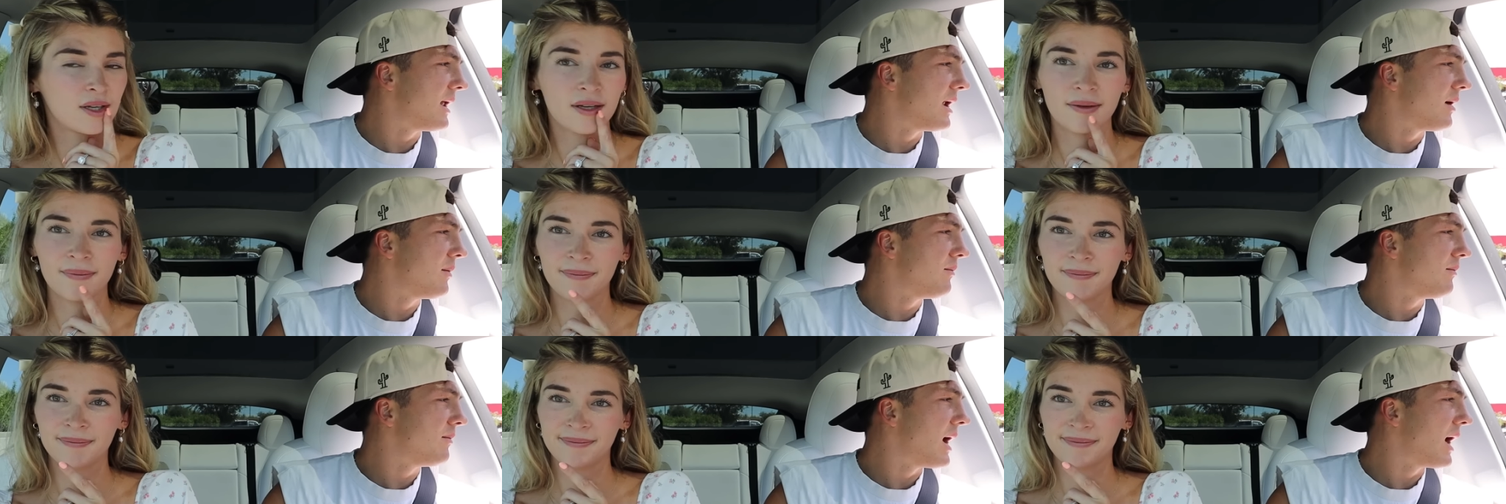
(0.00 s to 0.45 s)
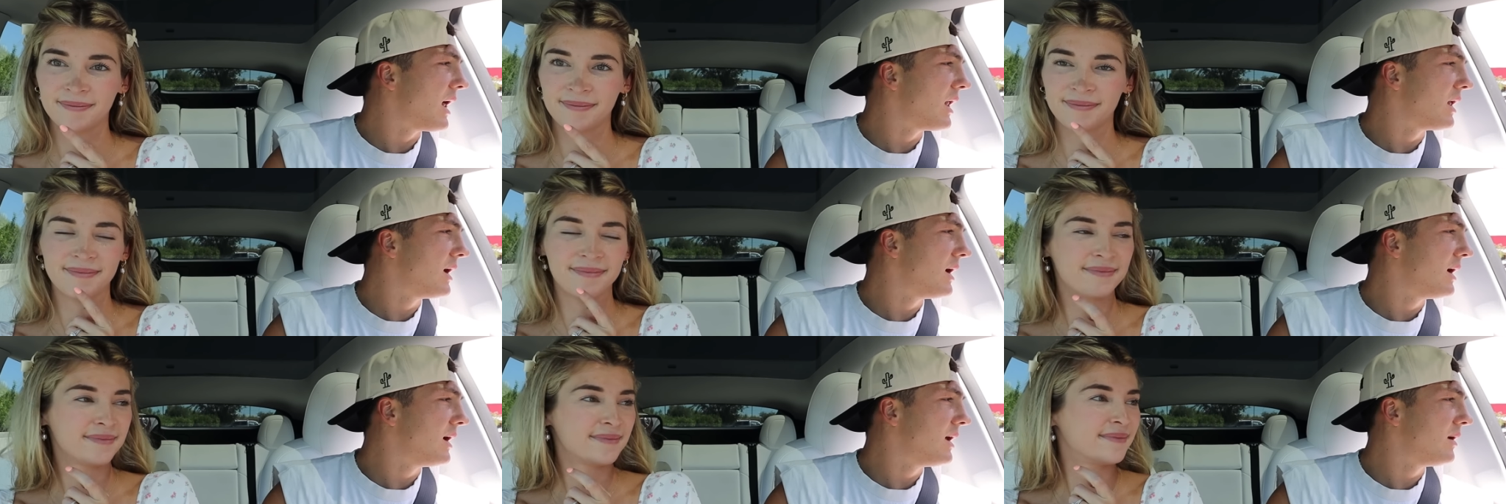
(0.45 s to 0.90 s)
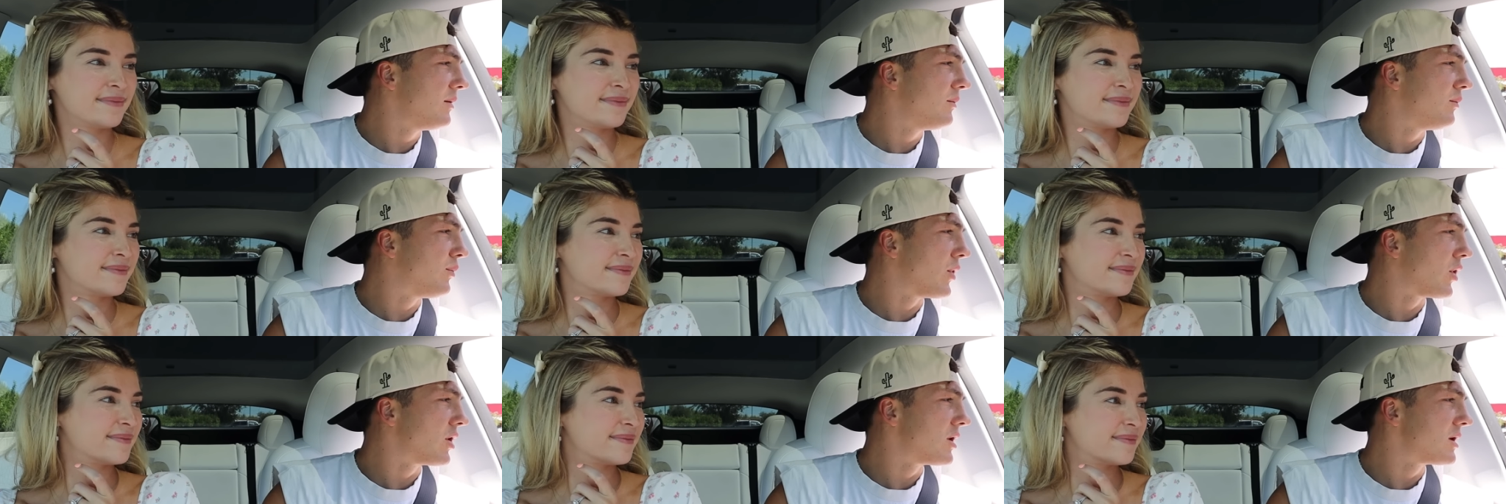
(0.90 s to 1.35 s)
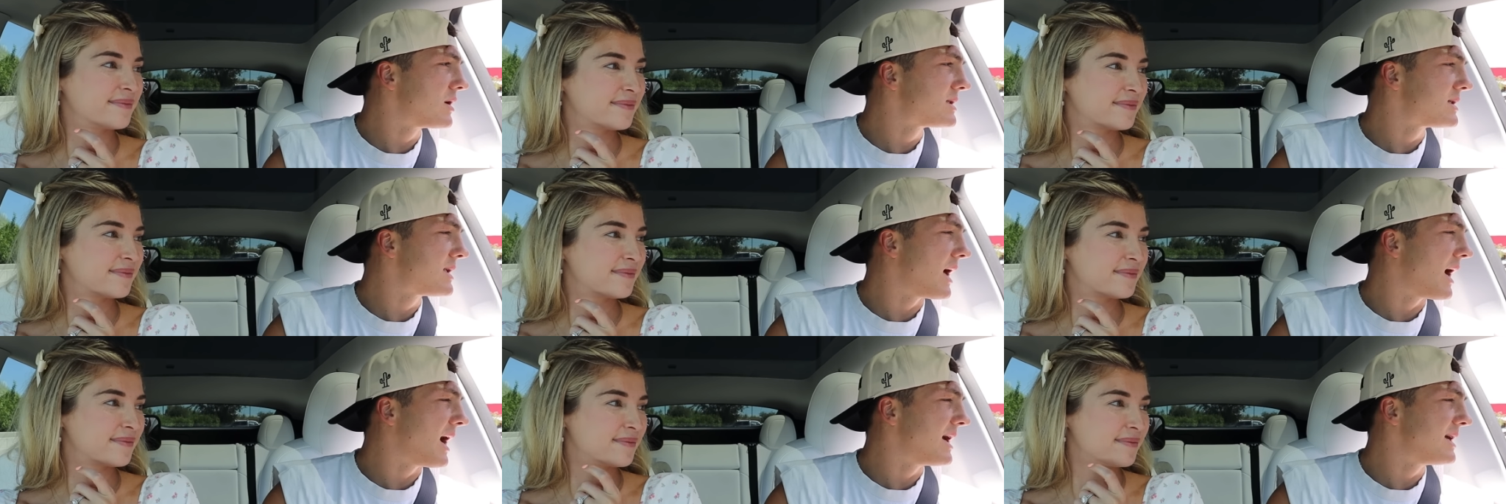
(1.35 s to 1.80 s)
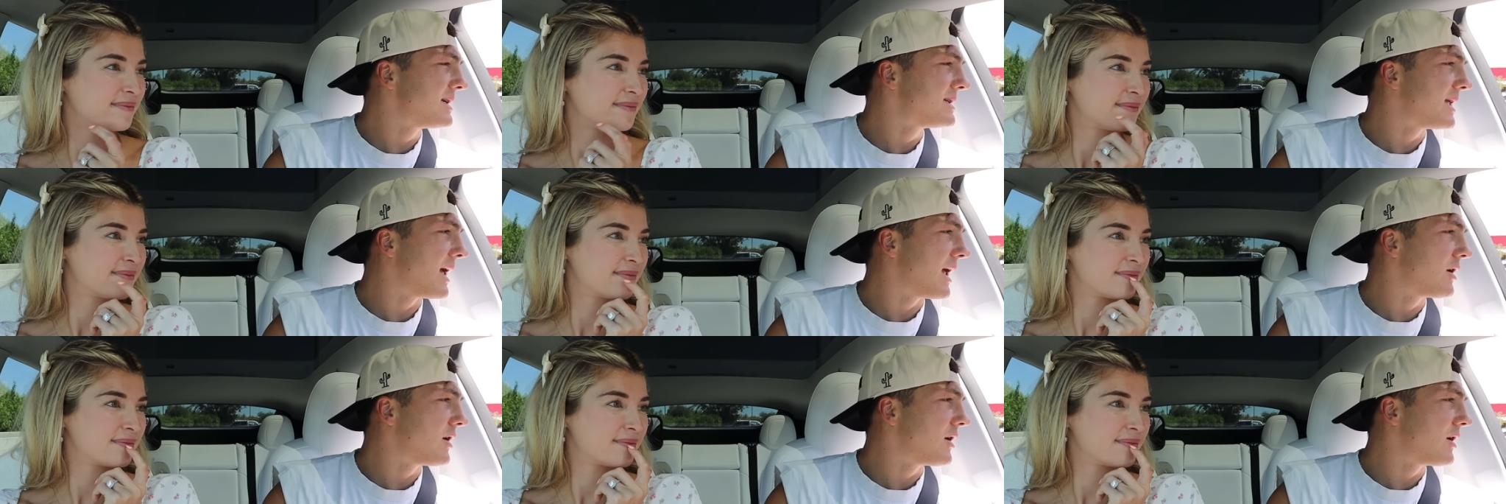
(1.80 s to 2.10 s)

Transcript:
Speaker 1: then a melon burst iced